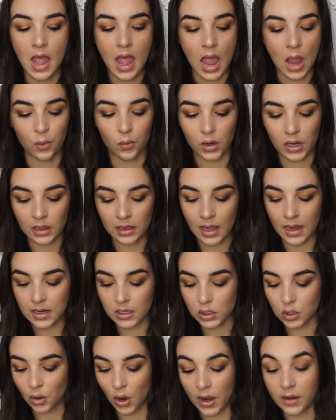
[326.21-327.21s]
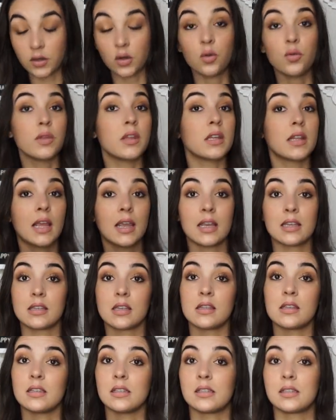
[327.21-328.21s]
And what I like, so I don't, like I
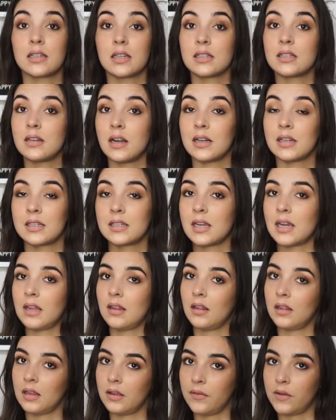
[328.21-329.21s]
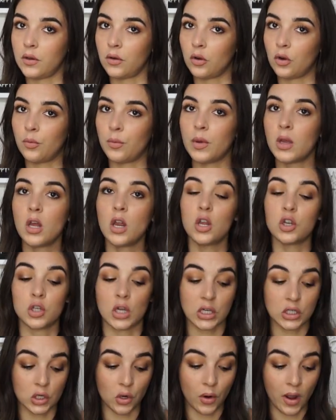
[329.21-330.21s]
said, this does not stay in the living room, so
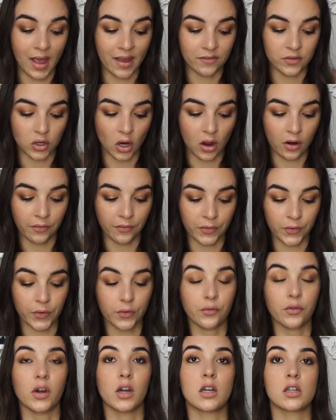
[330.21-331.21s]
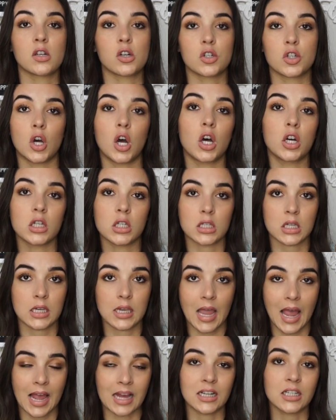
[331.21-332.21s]
I don't have dog fur over it because her dogs and
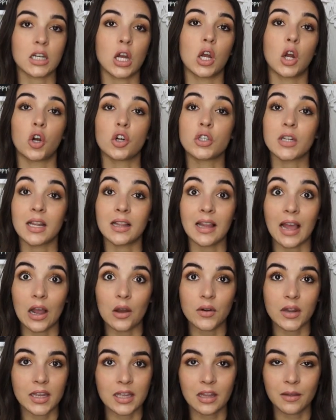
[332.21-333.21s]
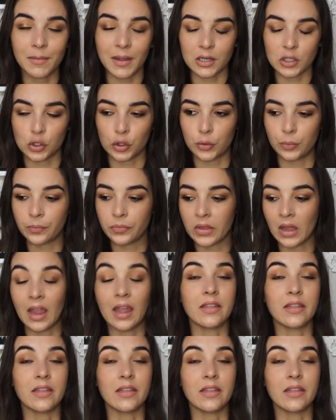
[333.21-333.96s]
cat aren't allowed in the bedroom,